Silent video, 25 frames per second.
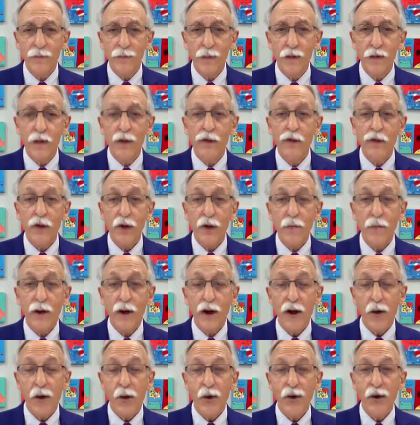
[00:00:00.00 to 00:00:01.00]
Sold my
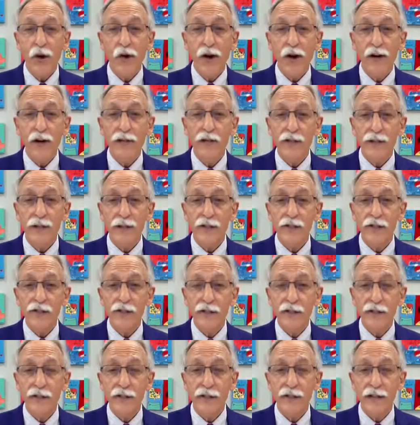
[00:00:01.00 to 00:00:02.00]
old car
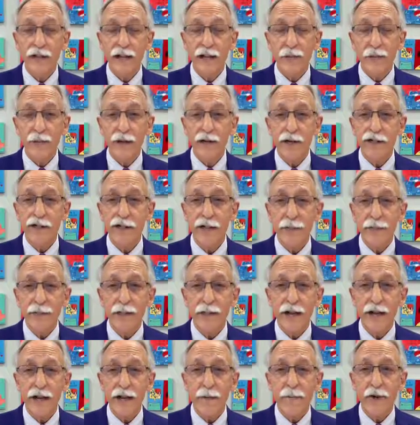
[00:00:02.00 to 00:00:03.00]
collection, kept my
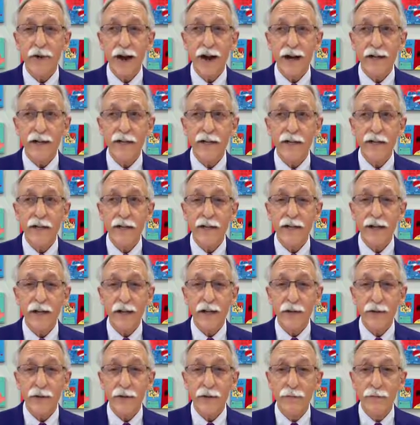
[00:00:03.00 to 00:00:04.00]
CPA practice
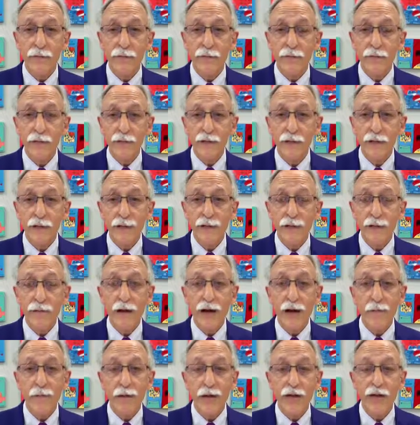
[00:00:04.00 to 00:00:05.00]
together, did my
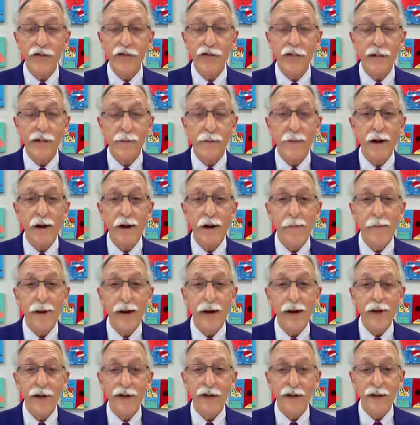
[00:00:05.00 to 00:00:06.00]
best to keep my
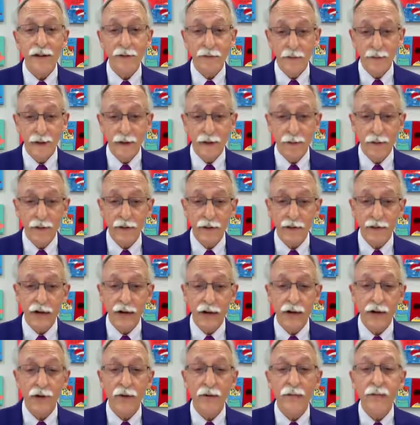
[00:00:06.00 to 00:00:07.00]
marriage and family
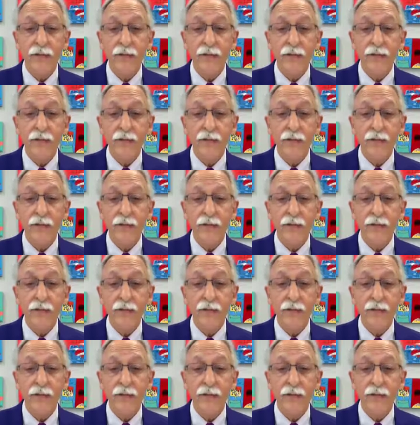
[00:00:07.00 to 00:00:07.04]
together.